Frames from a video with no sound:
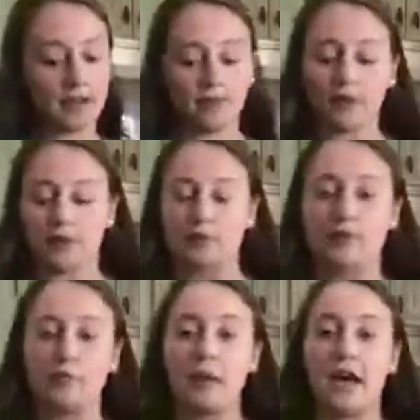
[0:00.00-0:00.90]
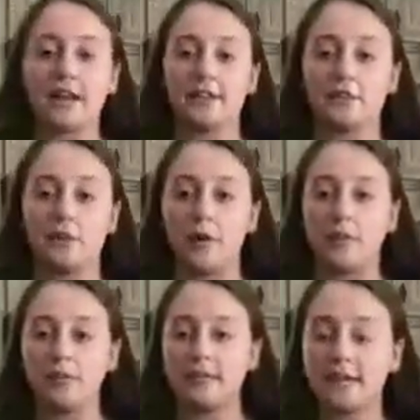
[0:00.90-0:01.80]
going to throw it back into a
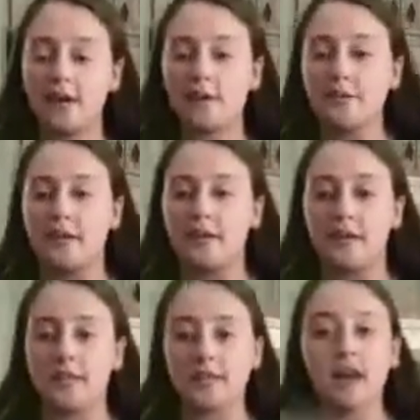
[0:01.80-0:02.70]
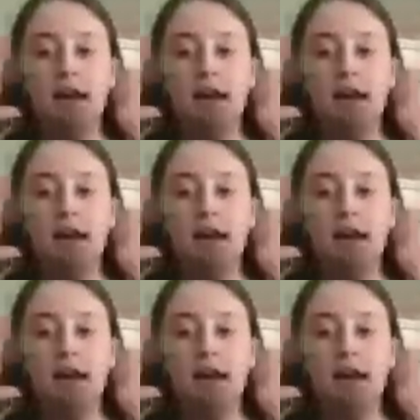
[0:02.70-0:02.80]
ponytail because